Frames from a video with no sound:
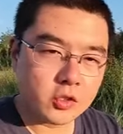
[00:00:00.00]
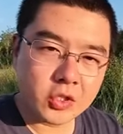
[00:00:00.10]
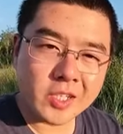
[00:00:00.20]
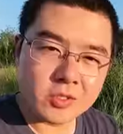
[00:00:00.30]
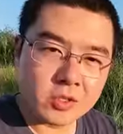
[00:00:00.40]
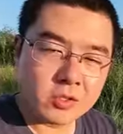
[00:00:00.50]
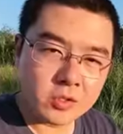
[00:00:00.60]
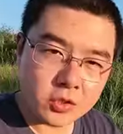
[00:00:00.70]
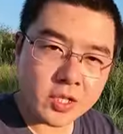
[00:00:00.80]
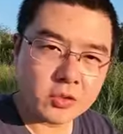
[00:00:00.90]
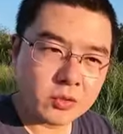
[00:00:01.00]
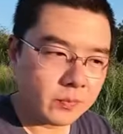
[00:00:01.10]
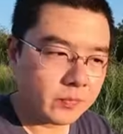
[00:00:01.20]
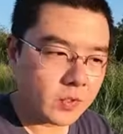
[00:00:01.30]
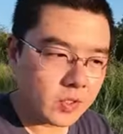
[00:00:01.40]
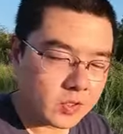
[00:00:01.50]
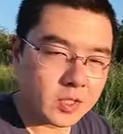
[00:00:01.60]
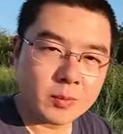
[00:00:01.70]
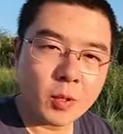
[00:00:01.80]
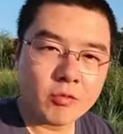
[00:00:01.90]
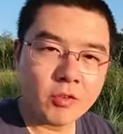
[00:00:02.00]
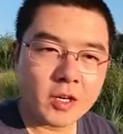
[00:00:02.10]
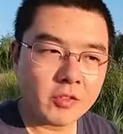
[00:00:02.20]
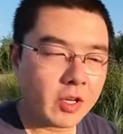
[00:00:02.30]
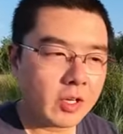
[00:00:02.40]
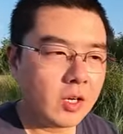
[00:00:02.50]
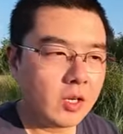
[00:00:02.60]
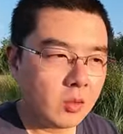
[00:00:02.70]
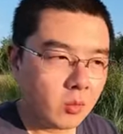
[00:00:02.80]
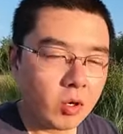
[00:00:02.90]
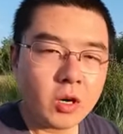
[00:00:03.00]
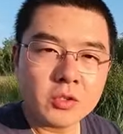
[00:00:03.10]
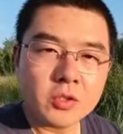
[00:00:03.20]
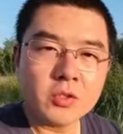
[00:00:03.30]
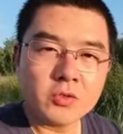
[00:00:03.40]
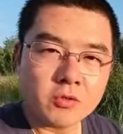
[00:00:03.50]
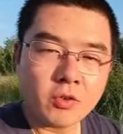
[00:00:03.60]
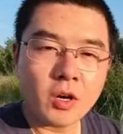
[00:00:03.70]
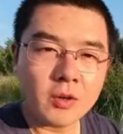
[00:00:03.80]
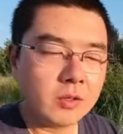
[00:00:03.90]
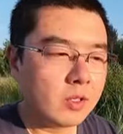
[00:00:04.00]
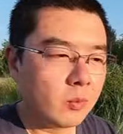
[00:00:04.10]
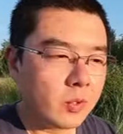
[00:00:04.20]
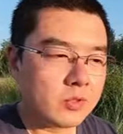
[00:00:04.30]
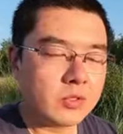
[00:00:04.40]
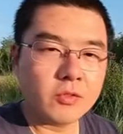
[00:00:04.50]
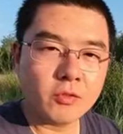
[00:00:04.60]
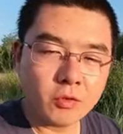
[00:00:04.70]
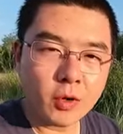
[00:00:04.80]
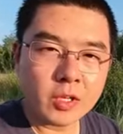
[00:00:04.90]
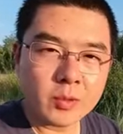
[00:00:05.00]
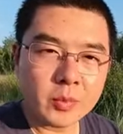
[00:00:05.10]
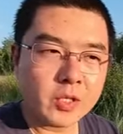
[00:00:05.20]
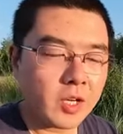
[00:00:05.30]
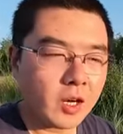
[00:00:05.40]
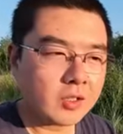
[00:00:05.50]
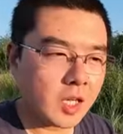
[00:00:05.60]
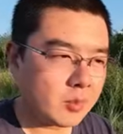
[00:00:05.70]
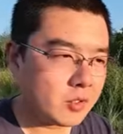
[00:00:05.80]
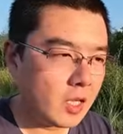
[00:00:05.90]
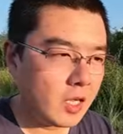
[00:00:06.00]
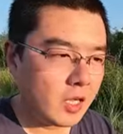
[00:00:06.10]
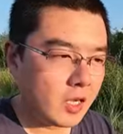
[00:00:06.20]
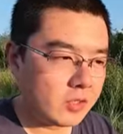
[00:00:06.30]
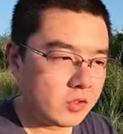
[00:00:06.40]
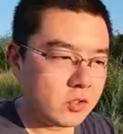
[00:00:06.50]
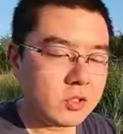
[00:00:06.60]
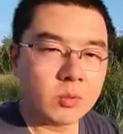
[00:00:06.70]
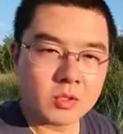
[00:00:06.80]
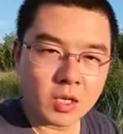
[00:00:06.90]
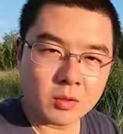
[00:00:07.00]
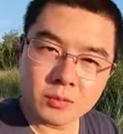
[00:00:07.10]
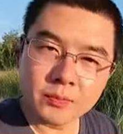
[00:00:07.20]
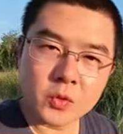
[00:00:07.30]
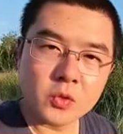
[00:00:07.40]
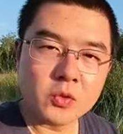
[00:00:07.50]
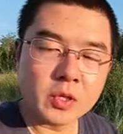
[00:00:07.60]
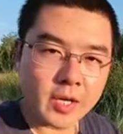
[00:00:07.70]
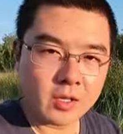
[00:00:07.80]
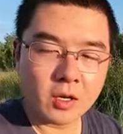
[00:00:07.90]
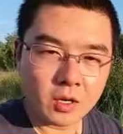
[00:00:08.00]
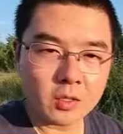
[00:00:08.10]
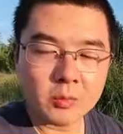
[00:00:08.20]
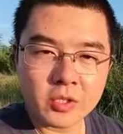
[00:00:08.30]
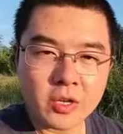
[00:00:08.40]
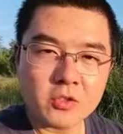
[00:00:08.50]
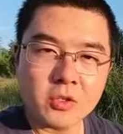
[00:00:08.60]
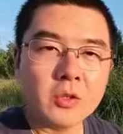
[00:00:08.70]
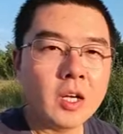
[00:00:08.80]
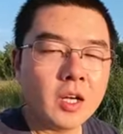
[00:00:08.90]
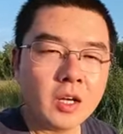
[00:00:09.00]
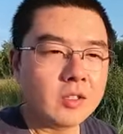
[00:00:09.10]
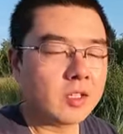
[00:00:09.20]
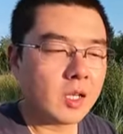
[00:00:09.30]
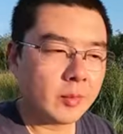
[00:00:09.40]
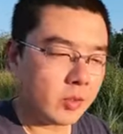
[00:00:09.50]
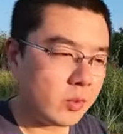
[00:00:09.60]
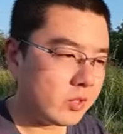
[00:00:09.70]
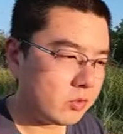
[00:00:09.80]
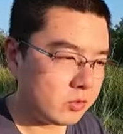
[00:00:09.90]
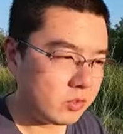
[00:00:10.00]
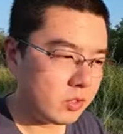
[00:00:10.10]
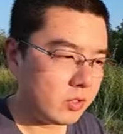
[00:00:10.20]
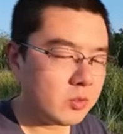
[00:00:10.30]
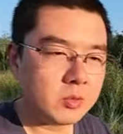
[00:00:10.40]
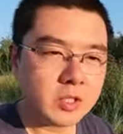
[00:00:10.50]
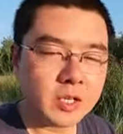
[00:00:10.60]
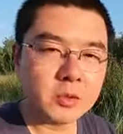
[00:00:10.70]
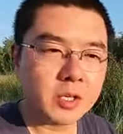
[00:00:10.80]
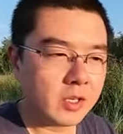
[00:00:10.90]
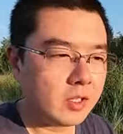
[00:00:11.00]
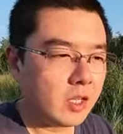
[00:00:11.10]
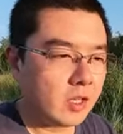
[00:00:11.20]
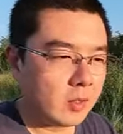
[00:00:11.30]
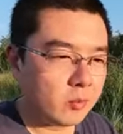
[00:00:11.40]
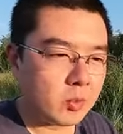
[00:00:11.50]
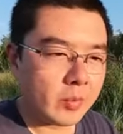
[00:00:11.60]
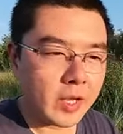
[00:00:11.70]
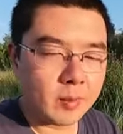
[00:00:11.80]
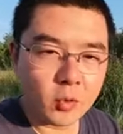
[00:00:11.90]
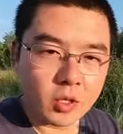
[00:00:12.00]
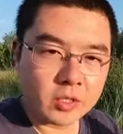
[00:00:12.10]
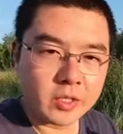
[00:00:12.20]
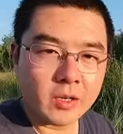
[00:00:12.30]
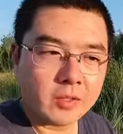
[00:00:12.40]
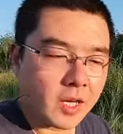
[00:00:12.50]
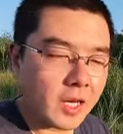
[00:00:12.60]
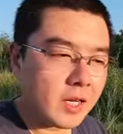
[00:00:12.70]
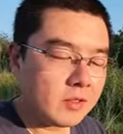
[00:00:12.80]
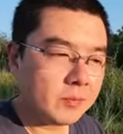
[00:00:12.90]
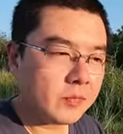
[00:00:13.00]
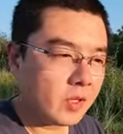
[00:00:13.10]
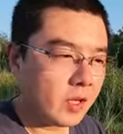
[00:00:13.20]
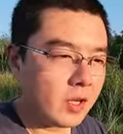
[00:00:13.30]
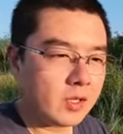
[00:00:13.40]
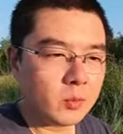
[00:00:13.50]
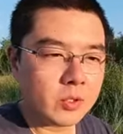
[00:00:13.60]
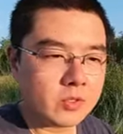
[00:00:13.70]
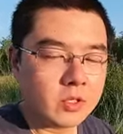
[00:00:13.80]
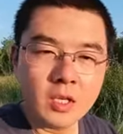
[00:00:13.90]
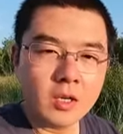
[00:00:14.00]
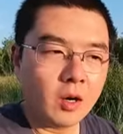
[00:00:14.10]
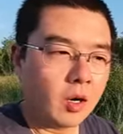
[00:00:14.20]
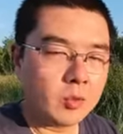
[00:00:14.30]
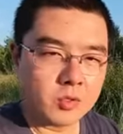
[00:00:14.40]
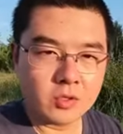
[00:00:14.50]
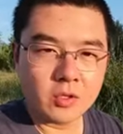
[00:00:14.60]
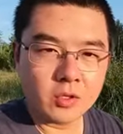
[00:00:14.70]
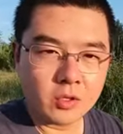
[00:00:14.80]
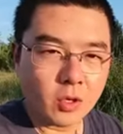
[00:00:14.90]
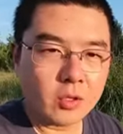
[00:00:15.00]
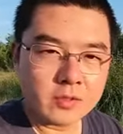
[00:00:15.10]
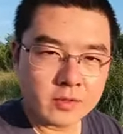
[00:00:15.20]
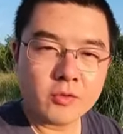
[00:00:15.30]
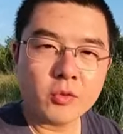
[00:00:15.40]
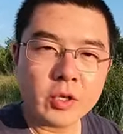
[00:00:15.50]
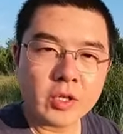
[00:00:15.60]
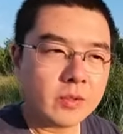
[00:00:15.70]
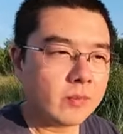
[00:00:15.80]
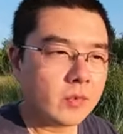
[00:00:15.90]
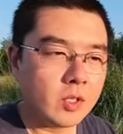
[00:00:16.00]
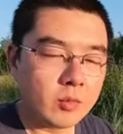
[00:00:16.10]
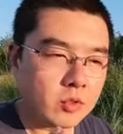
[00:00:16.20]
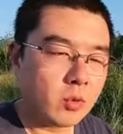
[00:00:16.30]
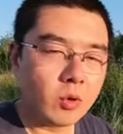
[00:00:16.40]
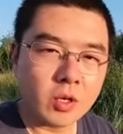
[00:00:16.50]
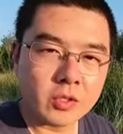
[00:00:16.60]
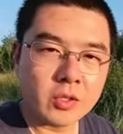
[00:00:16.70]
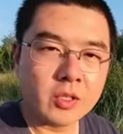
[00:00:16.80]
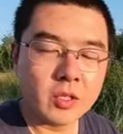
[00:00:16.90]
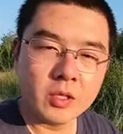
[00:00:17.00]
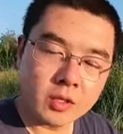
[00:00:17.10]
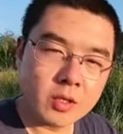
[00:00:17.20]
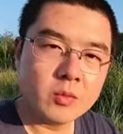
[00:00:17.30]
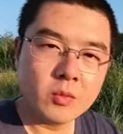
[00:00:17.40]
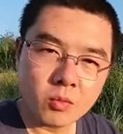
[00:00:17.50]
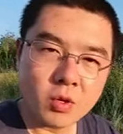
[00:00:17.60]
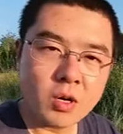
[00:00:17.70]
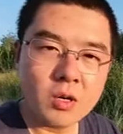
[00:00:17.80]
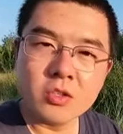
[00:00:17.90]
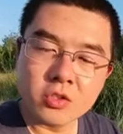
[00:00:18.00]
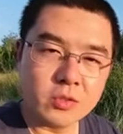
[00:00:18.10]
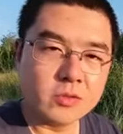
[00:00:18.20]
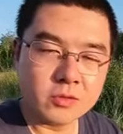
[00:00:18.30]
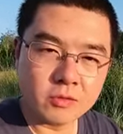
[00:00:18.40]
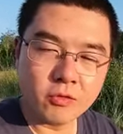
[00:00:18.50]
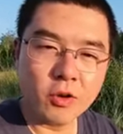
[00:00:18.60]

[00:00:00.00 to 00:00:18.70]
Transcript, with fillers: stitch 6.5K raw DNG file. With this 14-bit color depth and the stitch result, you get a lot of potential in dynamic range. That is to say, you can bring back more detail in the highlight, and with almost a noise-free imaging quality in raw DNG